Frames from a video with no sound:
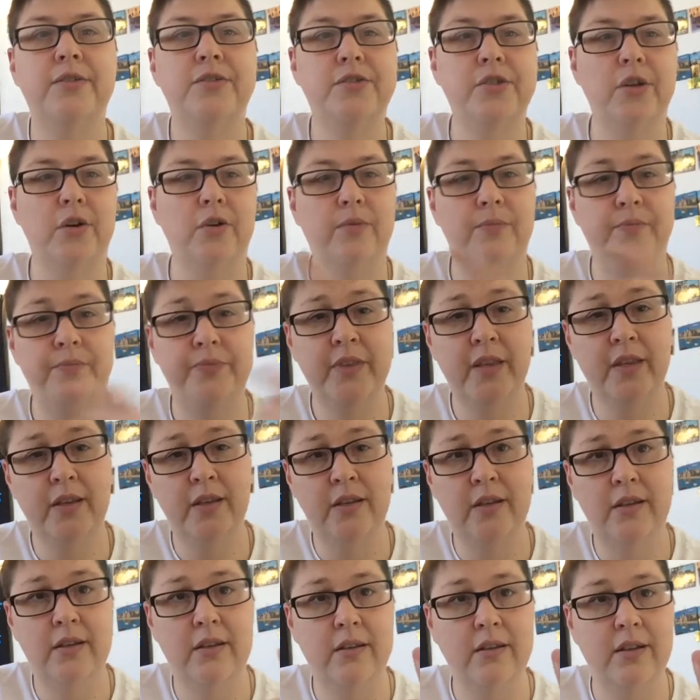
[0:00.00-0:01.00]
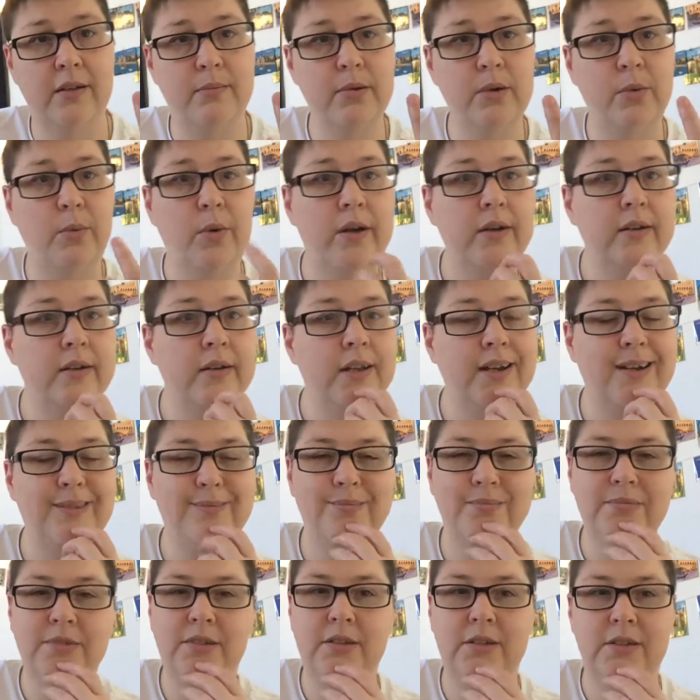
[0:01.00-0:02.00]
So number one, and
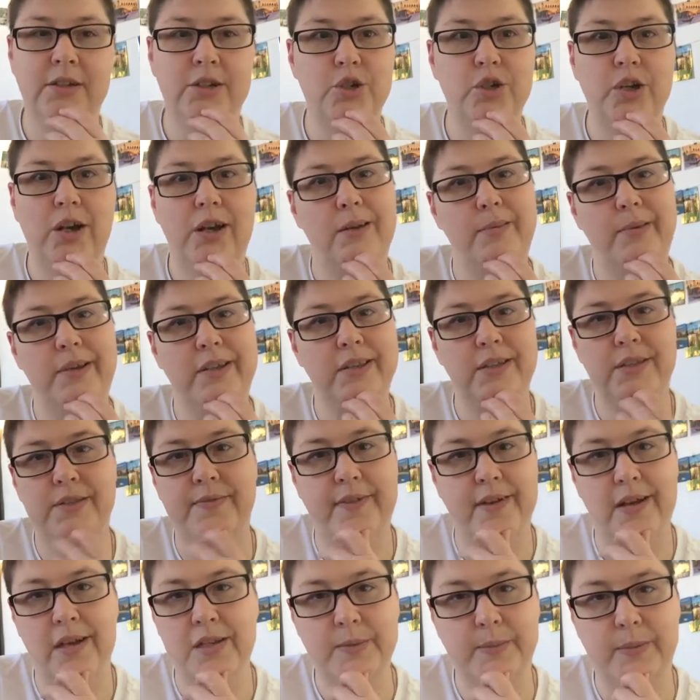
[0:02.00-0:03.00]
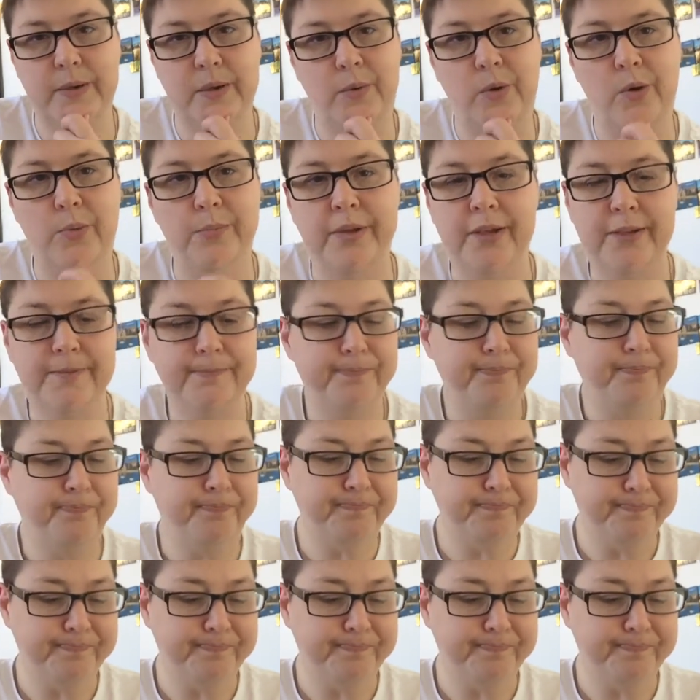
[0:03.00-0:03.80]
I'm gonna try to make this fast, but it won't be.